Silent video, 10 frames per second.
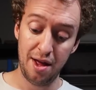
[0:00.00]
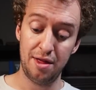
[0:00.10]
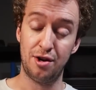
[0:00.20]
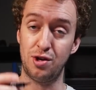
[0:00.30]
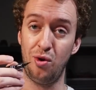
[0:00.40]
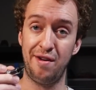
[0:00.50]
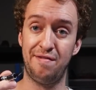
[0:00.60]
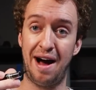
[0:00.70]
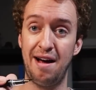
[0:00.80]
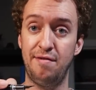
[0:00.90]
There's only
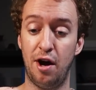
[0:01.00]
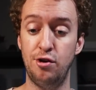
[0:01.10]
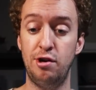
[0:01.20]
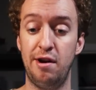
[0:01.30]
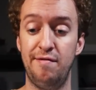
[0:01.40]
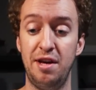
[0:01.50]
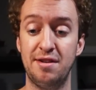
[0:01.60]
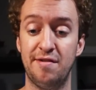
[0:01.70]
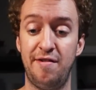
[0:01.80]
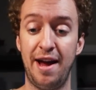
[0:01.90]
500 of
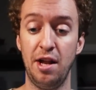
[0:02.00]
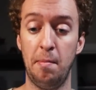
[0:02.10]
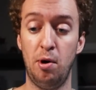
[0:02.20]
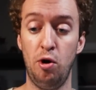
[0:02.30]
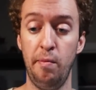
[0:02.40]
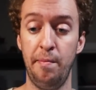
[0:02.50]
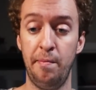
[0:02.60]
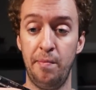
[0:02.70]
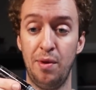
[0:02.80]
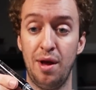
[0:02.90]
these available,
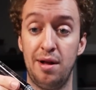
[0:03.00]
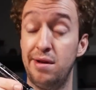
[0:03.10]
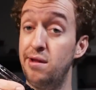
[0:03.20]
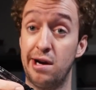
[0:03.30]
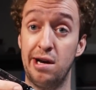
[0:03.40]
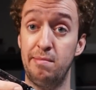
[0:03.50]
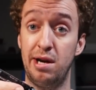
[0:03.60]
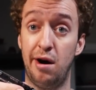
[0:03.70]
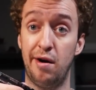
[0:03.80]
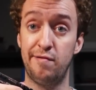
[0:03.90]
and then they're going to be
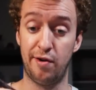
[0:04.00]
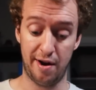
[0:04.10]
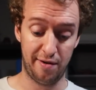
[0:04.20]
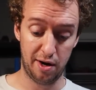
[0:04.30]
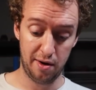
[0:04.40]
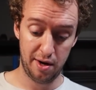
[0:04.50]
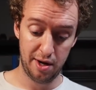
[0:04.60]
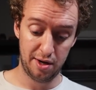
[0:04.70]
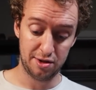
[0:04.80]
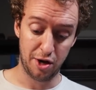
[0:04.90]
gone forever.
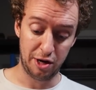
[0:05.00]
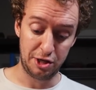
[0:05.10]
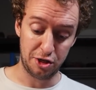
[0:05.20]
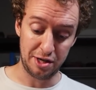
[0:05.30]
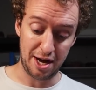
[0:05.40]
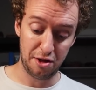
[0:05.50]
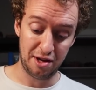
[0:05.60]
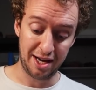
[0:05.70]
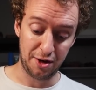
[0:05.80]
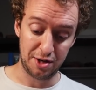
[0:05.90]
Let's go get yours now.
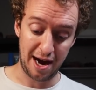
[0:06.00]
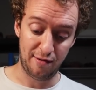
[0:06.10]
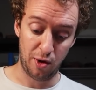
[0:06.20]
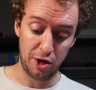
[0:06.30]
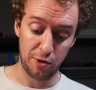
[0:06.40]
Thank you to everyone who